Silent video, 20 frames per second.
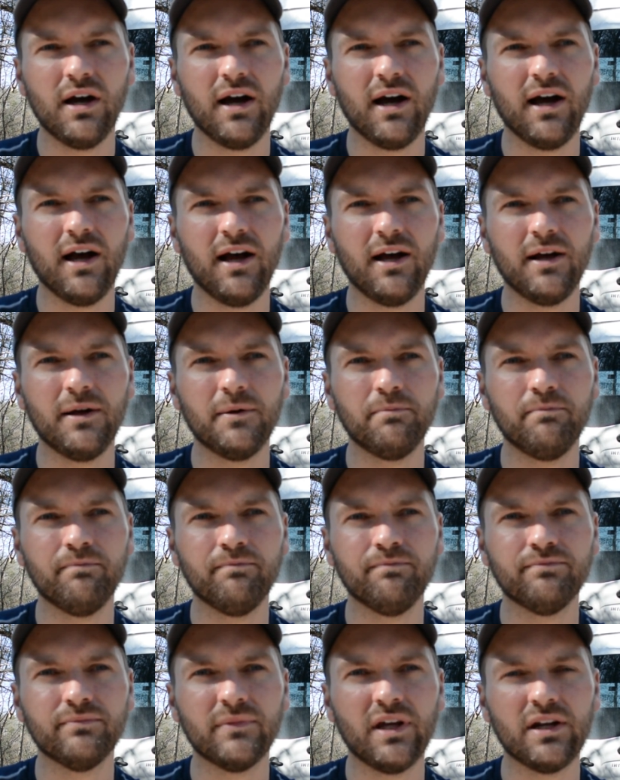
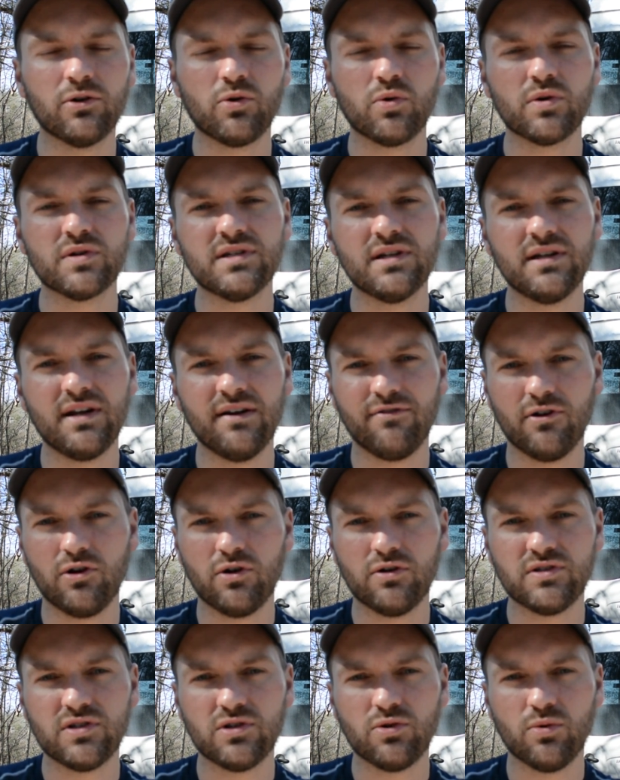And of course, it never hurts